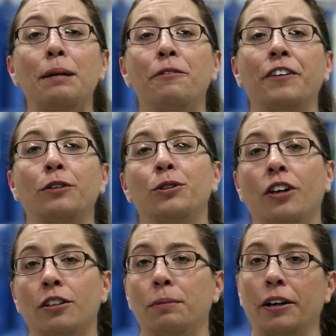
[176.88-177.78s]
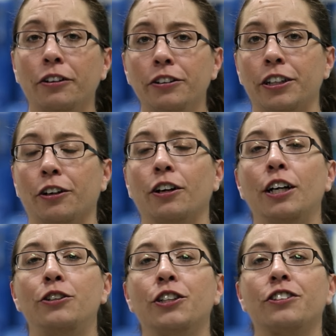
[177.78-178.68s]
effect we talked about earlier,
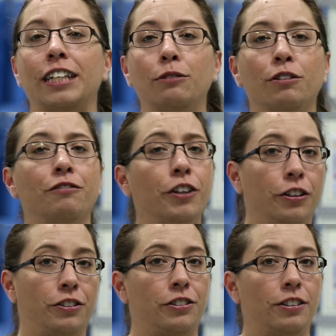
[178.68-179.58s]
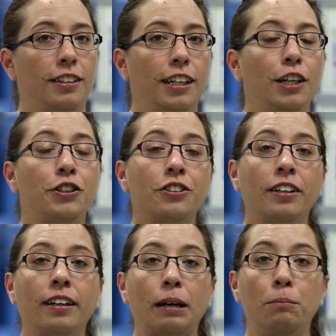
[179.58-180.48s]
just in reverse. Just
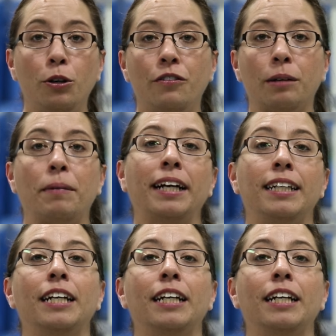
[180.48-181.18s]
like a moving magnetic